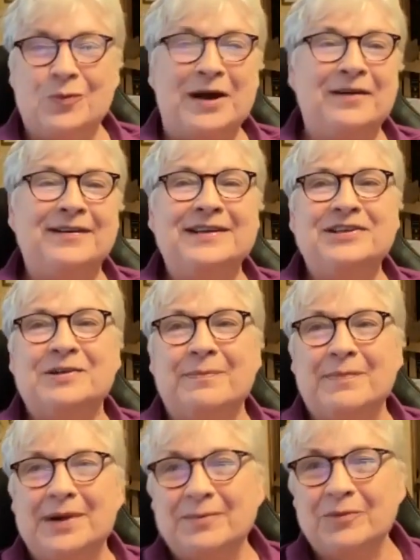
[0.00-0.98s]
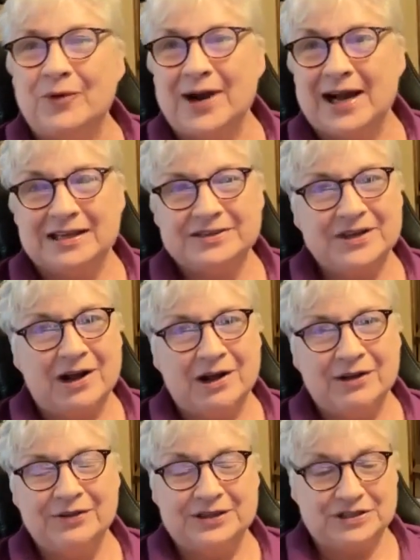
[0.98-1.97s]
Why do I need to memorize
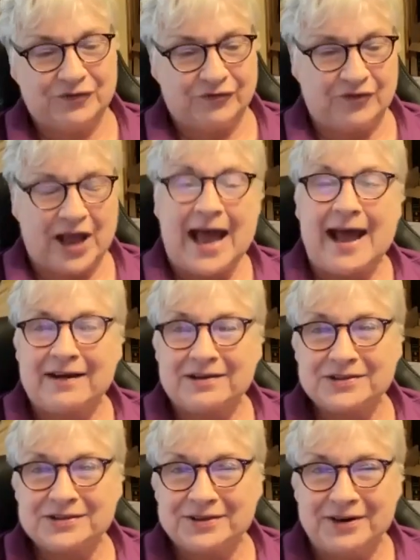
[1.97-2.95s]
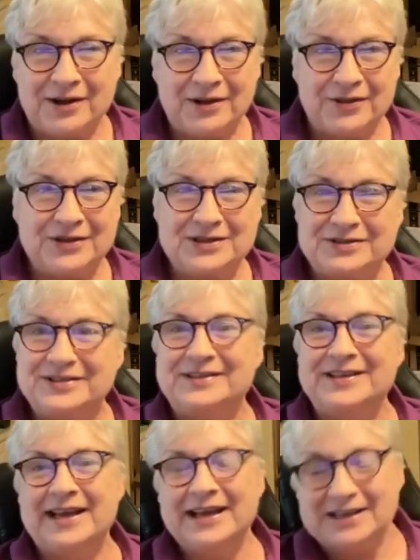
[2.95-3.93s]
all these facts and all these
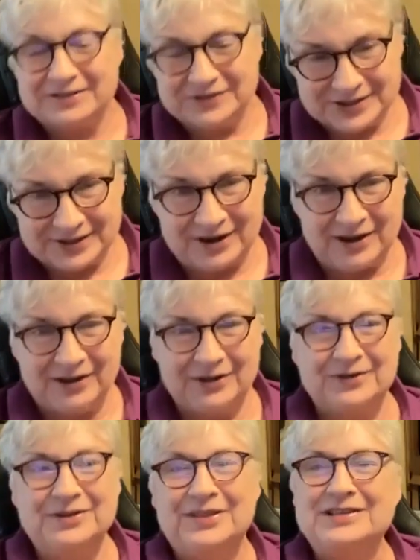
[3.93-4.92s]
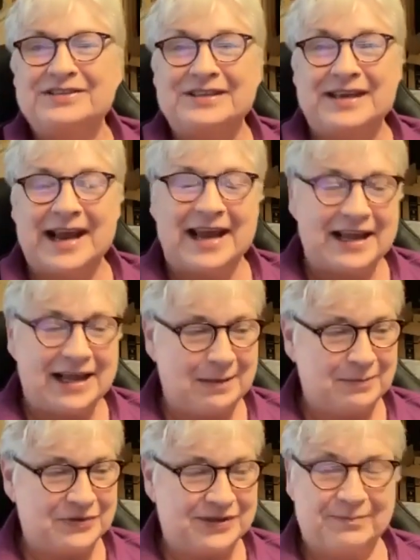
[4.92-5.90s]
dates and all these
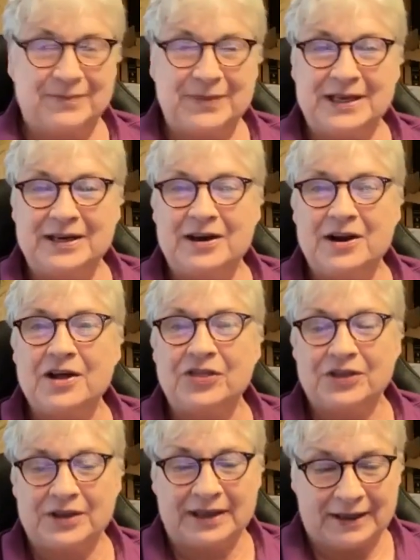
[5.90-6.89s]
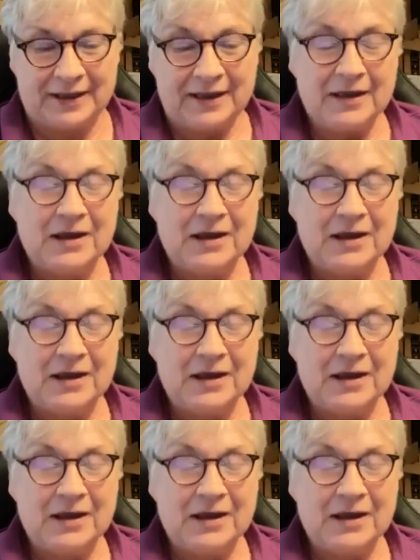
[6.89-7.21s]
names that mean nothing?